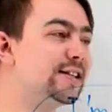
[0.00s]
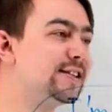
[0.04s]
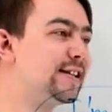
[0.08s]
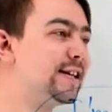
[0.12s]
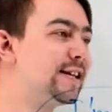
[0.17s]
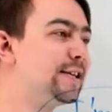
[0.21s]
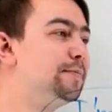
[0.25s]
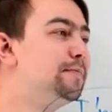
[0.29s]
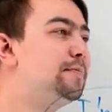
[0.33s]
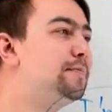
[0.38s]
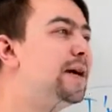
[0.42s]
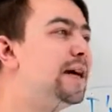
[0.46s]

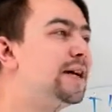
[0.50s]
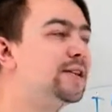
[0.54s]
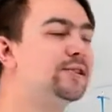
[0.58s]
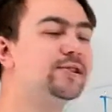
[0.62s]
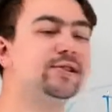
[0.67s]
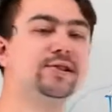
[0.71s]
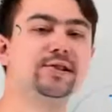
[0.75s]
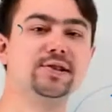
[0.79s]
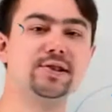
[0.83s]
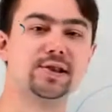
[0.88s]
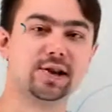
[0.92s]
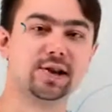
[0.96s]
that
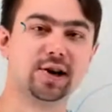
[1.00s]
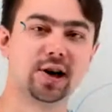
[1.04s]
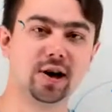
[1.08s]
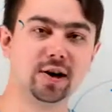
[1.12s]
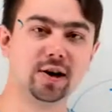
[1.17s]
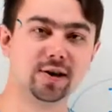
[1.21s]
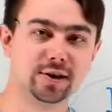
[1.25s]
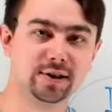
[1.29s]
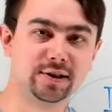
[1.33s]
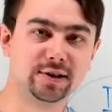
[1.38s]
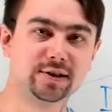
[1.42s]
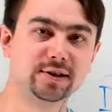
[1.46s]
measures
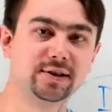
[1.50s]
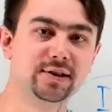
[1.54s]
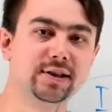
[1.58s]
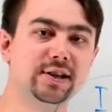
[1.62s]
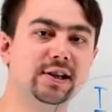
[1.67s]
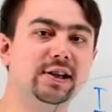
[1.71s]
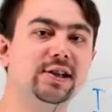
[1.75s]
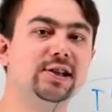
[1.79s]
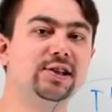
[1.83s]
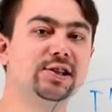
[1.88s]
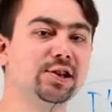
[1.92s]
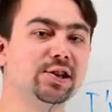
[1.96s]
current
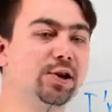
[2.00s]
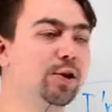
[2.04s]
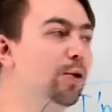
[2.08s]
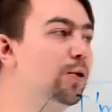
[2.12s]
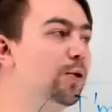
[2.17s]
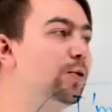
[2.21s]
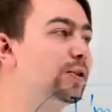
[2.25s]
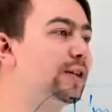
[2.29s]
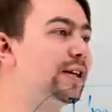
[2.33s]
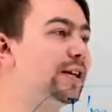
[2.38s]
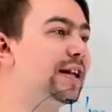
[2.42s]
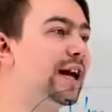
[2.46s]
is
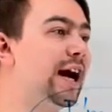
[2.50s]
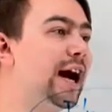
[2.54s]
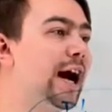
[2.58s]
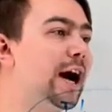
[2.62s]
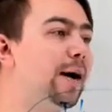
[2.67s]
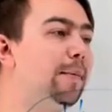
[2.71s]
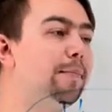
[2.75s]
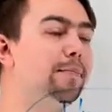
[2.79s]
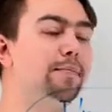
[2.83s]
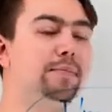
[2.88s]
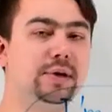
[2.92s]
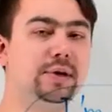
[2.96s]
called an
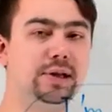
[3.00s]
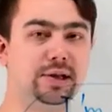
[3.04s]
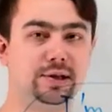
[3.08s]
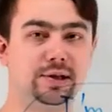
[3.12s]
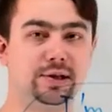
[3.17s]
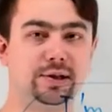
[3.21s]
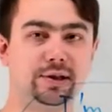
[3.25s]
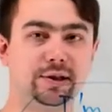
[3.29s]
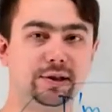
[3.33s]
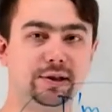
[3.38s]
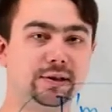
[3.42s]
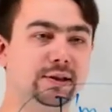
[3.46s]

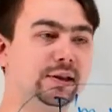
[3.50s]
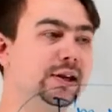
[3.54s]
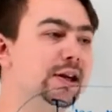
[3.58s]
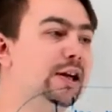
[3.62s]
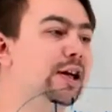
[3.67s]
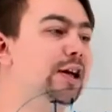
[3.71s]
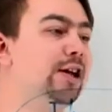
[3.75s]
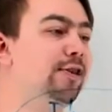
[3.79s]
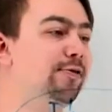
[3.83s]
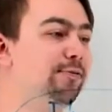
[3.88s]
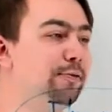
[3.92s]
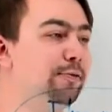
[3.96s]
ammeter.
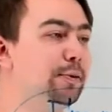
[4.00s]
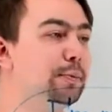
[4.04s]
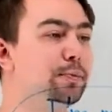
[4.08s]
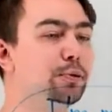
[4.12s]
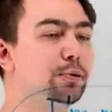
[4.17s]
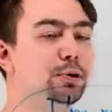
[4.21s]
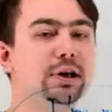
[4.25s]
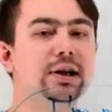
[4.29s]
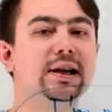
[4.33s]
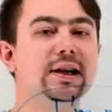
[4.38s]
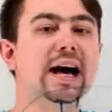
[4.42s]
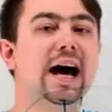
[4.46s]
If we
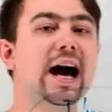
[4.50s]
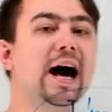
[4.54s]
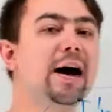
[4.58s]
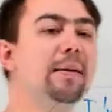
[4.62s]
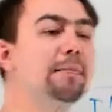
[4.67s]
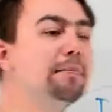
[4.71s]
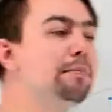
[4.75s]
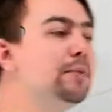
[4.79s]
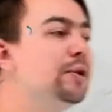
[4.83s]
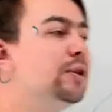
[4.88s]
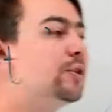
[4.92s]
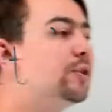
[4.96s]
put an
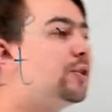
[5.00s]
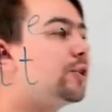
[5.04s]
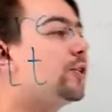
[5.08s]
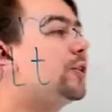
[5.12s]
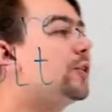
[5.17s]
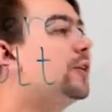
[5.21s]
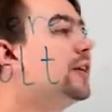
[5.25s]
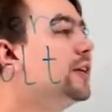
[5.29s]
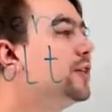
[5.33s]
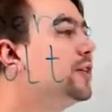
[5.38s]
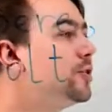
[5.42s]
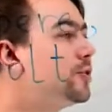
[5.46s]
ammeter
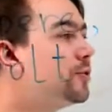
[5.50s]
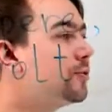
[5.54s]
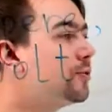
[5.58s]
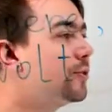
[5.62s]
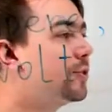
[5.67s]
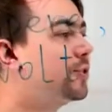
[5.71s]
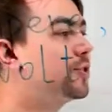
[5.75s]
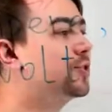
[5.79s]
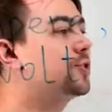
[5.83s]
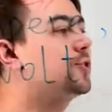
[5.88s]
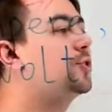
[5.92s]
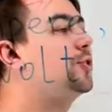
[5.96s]
into
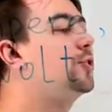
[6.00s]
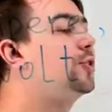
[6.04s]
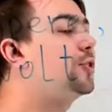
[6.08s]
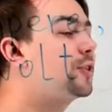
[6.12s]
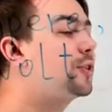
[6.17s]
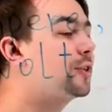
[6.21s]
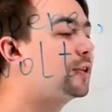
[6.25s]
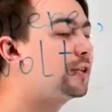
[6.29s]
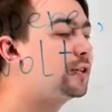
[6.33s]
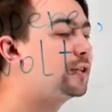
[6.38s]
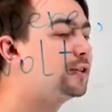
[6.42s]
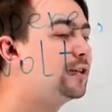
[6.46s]
this
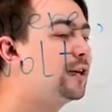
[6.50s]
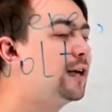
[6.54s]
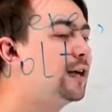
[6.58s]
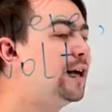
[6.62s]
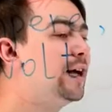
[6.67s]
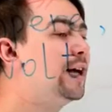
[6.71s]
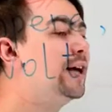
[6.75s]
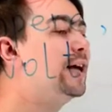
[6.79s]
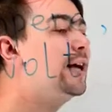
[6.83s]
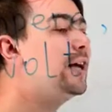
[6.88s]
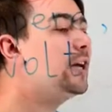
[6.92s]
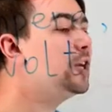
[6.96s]
circuit,
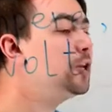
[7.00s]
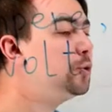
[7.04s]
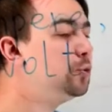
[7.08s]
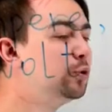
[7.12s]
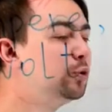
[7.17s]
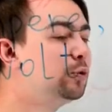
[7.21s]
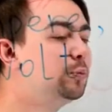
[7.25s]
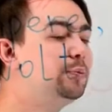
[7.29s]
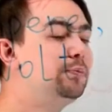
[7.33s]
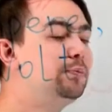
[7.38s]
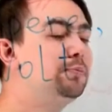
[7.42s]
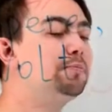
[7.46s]
it
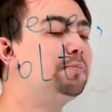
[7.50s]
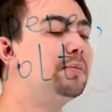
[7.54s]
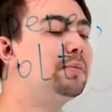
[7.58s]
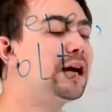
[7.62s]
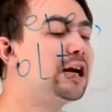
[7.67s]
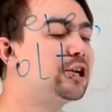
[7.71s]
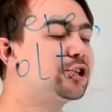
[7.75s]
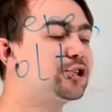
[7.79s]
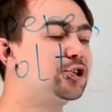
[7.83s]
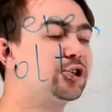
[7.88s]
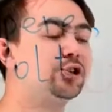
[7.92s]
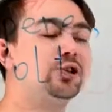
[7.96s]
will
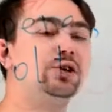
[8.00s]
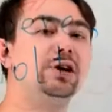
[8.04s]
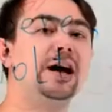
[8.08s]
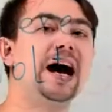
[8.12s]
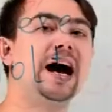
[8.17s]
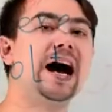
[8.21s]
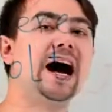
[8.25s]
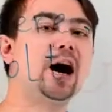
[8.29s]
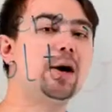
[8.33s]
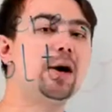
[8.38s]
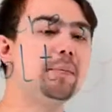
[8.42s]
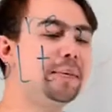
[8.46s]
measure
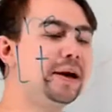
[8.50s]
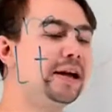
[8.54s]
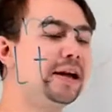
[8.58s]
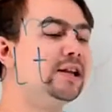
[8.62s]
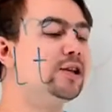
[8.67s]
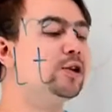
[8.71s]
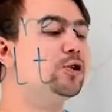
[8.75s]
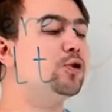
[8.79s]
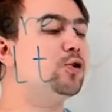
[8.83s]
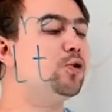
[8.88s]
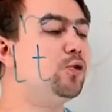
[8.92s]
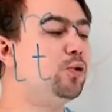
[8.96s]
how many
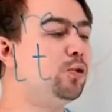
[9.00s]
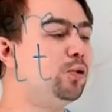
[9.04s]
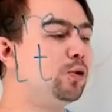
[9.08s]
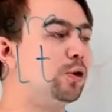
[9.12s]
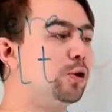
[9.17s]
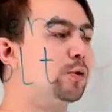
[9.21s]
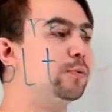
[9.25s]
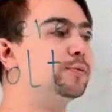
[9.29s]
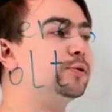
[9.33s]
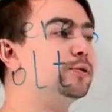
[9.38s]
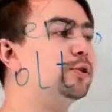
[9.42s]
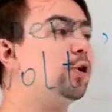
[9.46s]

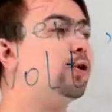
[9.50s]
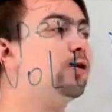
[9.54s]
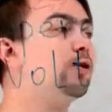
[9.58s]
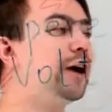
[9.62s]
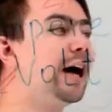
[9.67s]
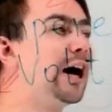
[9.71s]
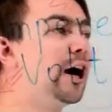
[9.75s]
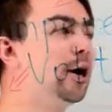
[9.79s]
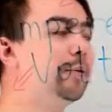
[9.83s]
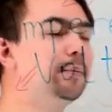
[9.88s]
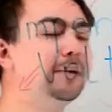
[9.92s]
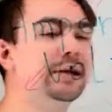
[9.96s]
coulombs or
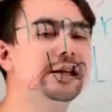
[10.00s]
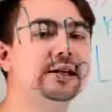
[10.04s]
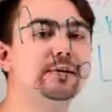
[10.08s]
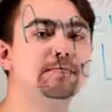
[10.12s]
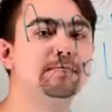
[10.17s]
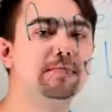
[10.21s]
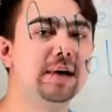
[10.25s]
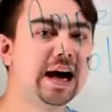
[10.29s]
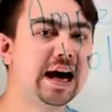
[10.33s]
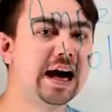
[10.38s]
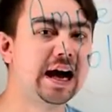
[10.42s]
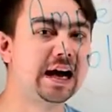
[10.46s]
how many
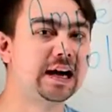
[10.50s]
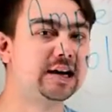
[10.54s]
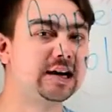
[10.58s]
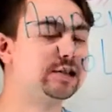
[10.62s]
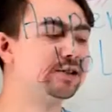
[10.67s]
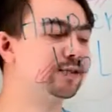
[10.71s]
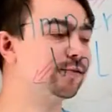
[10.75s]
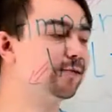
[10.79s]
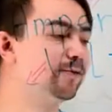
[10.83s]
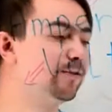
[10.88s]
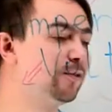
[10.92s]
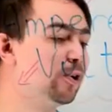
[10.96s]

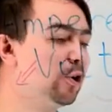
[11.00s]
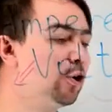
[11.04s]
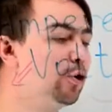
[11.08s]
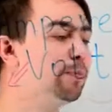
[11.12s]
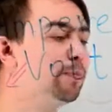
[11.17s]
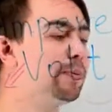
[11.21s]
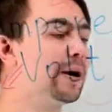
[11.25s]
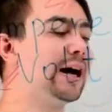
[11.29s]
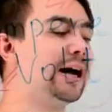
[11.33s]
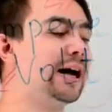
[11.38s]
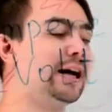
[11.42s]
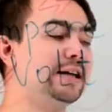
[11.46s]
bags flow
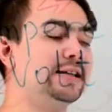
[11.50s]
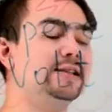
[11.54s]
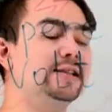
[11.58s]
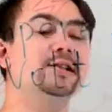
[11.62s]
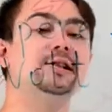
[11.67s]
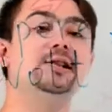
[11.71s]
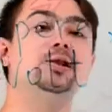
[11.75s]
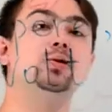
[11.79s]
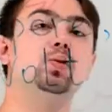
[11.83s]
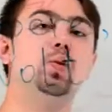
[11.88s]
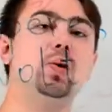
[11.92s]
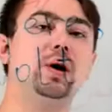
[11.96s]
past
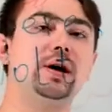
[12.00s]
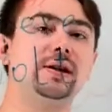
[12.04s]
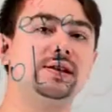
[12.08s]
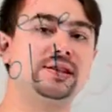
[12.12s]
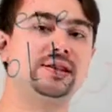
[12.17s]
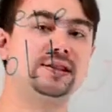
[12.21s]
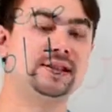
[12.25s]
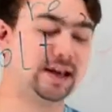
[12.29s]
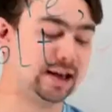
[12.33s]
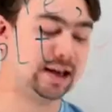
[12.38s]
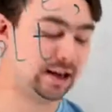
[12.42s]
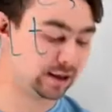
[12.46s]
in 1
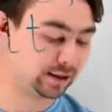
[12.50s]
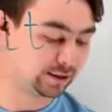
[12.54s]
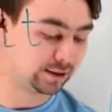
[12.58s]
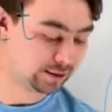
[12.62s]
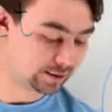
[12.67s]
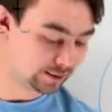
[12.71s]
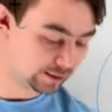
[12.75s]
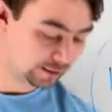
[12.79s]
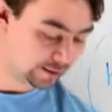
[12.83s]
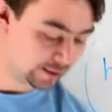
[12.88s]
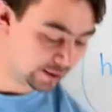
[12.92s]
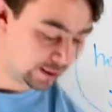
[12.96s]

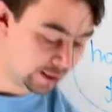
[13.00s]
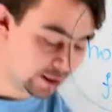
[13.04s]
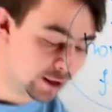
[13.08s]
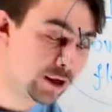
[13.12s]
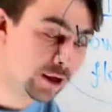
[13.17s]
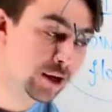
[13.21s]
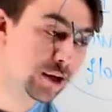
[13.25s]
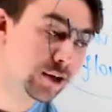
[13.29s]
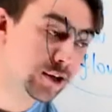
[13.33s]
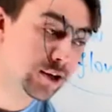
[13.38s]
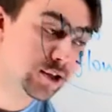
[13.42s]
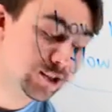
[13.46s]
second.
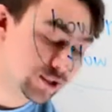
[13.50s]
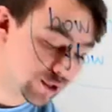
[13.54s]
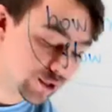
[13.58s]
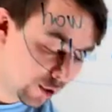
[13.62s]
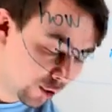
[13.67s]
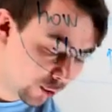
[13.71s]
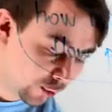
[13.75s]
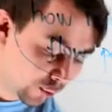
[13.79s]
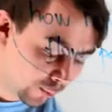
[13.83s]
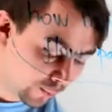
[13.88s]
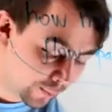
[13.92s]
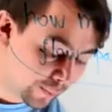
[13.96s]

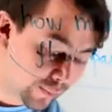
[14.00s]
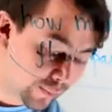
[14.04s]
So,